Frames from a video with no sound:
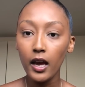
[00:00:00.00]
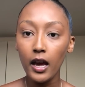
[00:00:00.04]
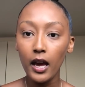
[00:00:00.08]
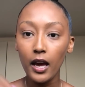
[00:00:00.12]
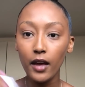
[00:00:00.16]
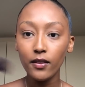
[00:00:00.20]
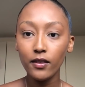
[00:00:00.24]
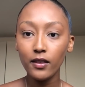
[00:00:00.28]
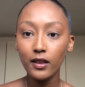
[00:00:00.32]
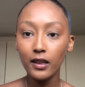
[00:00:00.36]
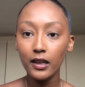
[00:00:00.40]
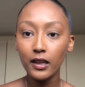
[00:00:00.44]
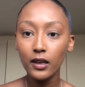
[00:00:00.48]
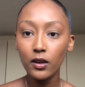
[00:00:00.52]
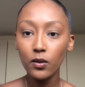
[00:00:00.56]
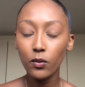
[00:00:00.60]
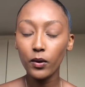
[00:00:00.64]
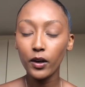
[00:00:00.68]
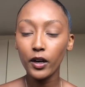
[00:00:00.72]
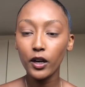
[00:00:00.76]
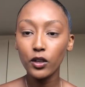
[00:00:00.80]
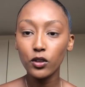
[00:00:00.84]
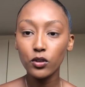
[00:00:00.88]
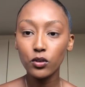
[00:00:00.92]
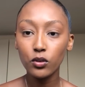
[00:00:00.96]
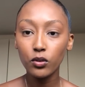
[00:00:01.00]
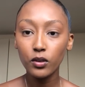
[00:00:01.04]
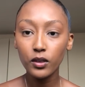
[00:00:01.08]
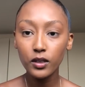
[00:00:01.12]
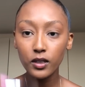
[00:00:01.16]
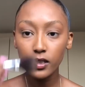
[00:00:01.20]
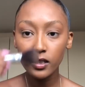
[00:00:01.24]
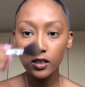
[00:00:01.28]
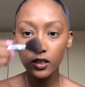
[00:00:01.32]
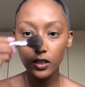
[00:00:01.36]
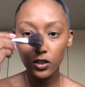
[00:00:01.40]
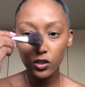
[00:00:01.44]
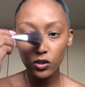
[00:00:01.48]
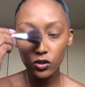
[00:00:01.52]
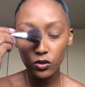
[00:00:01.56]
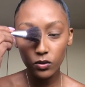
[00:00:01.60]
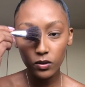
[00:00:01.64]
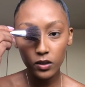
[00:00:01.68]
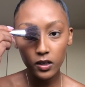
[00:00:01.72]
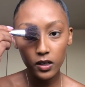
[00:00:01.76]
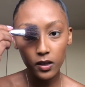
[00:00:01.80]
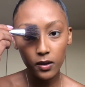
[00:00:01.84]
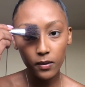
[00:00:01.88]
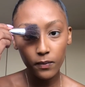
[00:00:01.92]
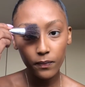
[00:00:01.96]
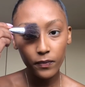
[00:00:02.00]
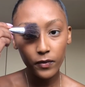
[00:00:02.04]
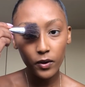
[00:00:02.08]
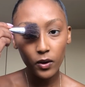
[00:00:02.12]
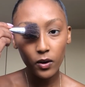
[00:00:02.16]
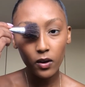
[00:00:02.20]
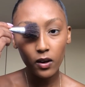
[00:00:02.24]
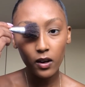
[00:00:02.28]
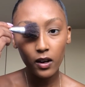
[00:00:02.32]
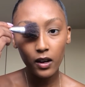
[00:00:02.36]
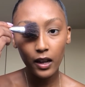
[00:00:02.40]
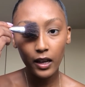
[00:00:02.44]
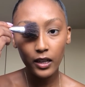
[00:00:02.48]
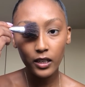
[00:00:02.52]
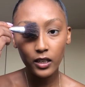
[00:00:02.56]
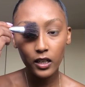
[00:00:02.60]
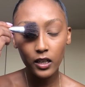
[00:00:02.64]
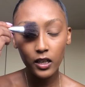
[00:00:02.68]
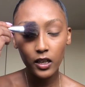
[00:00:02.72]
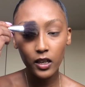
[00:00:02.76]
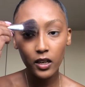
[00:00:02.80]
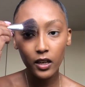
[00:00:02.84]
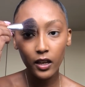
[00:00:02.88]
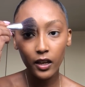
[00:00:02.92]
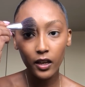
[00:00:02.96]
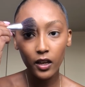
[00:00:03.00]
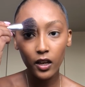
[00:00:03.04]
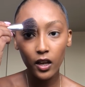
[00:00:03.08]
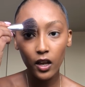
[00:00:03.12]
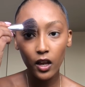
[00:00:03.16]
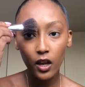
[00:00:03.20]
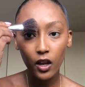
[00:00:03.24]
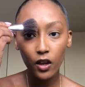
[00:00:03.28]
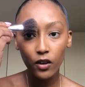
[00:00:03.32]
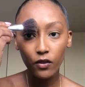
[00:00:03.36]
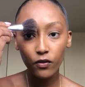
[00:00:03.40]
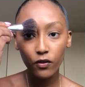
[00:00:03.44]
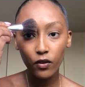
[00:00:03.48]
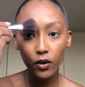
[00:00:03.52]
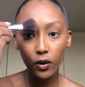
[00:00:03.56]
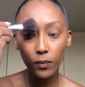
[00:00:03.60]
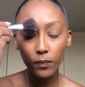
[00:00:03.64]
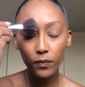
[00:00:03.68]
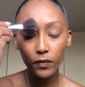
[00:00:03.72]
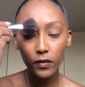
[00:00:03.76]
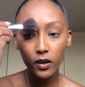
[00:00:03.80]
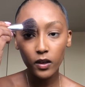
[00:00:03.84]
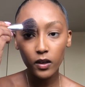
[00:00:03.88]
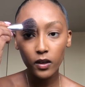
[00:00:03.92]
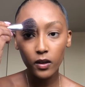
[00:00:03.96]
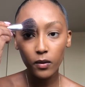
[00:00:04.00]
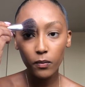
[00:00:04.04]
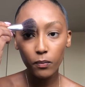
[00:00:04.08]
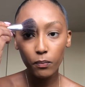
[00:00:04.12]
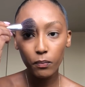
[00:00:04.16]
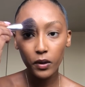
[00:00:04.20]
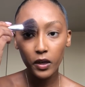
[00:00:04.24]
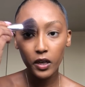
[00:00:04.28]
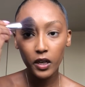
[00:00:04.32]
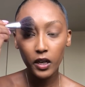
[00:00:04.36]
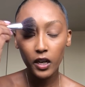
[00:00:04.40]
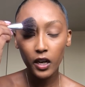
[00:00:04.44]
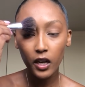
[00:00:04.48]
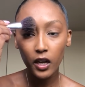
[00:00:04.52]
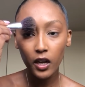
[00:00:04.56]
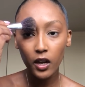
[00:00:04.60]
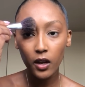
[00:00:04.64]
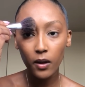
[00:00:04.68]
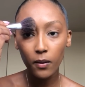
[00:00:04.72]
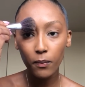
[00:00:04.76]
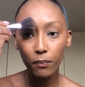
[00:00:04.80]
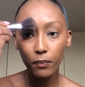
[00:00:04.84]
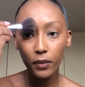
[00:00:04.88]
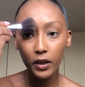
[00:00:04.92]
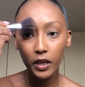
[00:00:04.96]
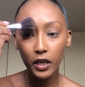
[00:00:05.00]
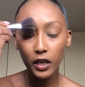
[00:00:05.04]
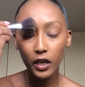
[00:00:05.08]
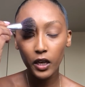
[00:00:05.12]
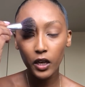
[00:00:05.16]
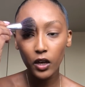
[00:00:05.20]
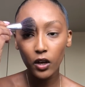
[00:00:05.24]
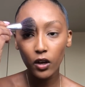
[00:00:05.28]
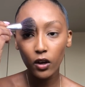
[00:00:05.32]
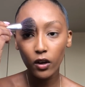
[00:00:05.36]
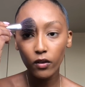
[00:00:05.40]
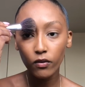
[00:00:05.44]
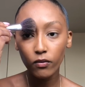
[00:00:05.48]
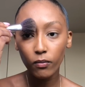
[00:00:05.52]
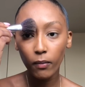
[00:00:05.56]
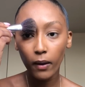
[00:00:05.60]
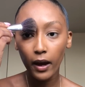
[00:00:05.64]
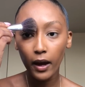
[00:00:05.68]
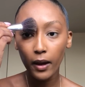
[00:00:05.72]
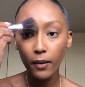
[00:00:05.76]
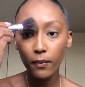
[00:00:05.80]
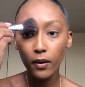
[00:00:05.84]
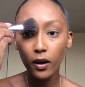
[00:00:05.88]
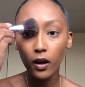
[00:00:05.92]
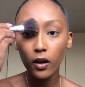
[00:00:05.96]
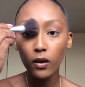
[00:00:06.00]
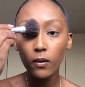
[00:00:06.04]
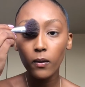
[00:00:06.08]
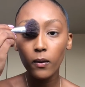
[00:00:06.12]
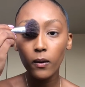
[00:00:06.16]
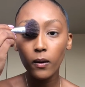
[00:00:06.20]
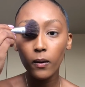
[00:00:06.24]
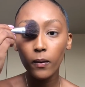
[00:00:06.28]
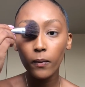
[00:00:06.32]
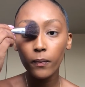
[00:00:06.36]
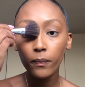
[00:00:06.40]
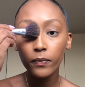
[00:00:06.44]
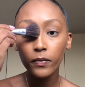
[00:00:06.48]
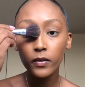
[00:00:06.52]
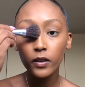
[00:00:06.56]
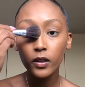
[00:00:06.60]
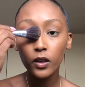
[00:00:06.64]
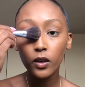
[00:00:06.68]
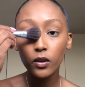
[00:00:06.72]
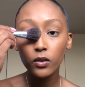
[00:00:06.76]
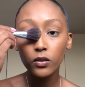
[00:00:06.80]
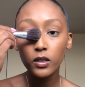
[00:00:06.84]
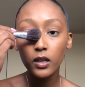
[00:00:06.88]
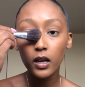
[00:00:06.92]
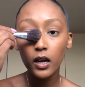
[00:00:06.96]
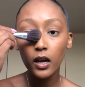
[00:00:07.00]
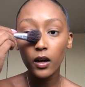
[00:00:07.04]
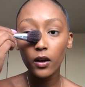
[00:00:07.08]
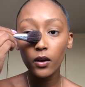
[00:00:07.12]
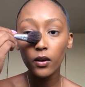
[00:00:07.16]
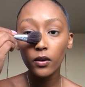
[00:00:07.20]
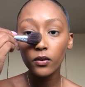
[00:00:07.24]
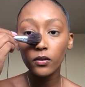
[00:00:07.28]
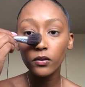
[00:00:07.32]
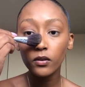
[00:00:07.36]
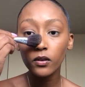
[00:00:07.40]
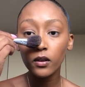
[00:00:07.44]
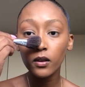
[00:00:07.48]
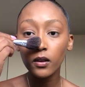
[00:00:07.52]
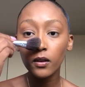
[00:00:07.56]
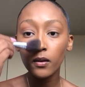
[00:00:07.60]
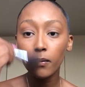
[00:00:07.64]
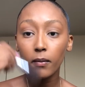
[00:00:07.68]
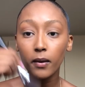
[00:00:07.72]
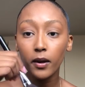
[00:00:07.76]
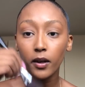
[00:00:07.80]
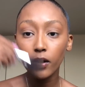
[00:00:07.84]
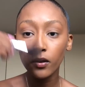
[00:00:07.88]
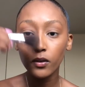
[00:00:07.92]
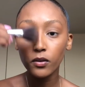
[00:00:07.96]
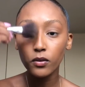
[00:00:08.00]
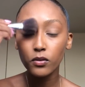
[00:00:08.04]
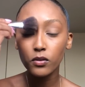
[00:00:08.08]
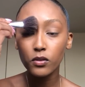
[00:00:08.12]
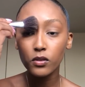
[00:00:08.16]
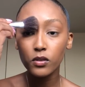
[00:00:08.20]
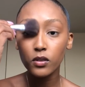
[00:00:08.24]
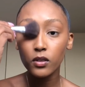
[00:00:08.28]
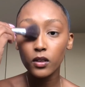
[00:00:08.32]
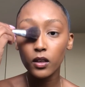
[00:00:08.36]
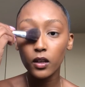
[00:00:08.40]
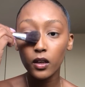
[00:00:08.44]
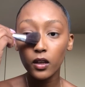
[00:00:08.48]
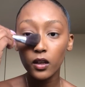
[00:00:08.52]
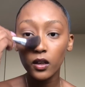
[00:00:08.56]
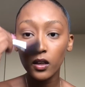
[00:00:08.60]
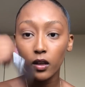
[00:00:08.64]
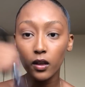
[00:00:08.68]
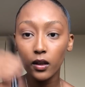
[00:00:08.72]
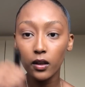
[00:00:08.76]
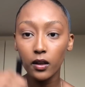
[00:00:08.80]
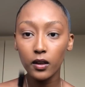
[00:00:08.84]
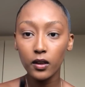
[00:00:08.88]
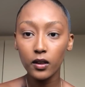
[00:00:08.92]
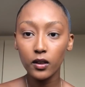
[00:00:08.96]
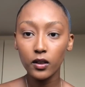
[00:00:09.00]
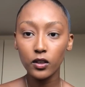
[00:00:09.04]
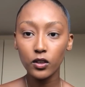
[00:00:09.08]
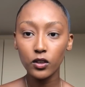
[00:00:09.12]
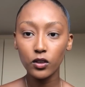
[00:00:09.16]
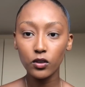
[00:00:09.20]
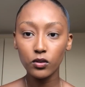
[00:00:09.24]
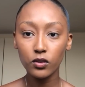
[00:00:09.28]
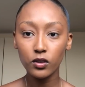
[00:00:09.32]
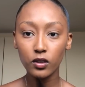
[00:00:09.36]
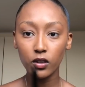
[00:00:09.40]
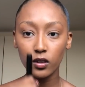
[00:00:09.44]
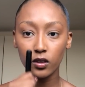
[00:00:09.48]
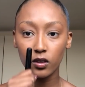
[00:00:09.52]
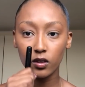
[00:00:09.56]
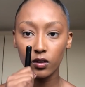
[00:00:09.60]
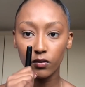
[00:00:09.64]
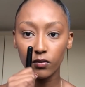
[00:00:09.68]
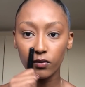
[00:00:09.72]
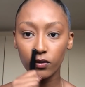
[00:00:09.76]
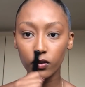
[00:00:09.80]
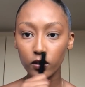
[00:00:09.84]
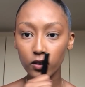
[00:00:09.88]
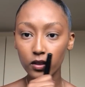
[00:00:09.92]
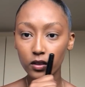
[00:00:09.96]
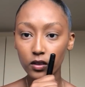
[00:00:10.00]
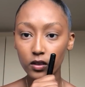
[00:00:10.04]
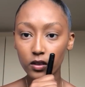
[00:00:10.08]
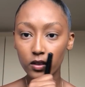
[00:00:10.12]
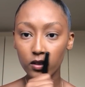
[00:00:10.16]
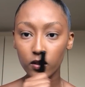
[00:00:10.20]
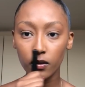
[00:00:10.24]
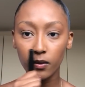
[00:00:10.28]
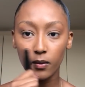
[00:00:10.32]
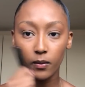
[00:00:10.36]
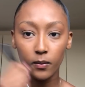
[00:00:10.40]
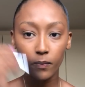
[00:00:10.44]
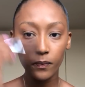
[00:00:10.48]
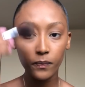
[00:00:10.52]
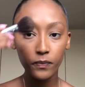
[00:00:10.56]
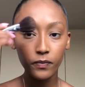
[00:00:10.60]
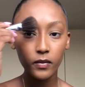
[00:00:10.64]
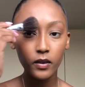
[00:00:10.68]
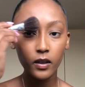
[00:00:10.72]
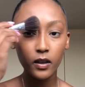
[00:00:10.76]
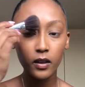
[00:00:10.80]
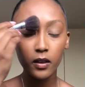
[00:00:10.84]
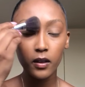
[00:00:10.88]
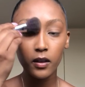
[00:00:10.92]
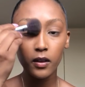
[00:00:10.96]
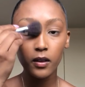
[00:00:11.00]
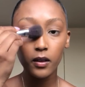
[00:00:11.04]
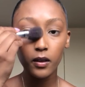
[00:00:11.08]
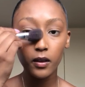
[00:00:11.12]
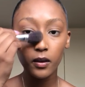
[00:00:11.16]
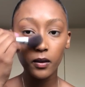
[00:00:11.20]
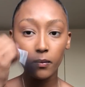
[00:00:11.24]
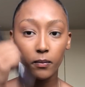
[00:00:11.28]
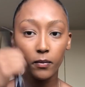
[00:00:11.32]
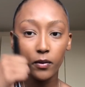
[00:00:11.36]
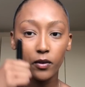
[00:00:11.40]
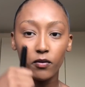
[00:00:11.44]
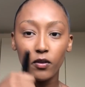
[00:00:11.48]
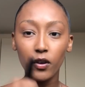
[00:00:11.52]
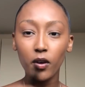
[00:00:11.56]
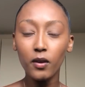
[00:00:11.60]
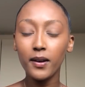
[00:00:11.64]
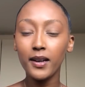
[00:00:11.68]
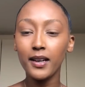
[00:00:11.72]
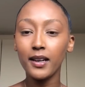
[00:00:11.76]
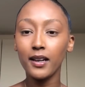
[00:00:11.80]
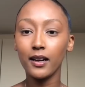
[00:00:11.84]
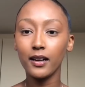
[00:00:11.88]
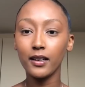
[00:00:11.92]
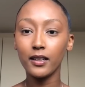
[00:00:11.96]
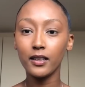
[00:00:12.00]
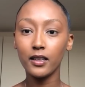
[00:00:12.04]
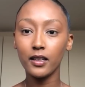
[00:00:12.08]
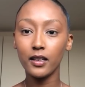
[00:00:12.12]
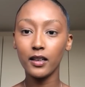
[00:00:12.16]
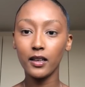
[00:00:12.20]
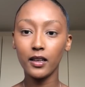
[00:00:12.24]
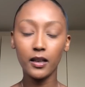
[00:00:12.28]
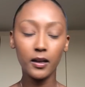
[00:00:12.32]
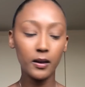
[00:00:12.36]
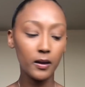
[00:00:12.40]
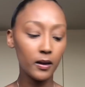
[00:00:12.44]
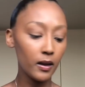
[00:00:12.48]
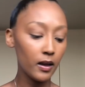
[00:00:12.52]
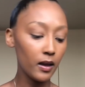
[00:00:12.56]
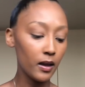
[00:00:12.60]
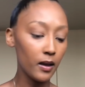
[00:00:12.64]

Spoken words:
And then what I do is I just want to lightly, like from the beginning of my eyebrow, go down my nose. Do you see the difference? But very lightly.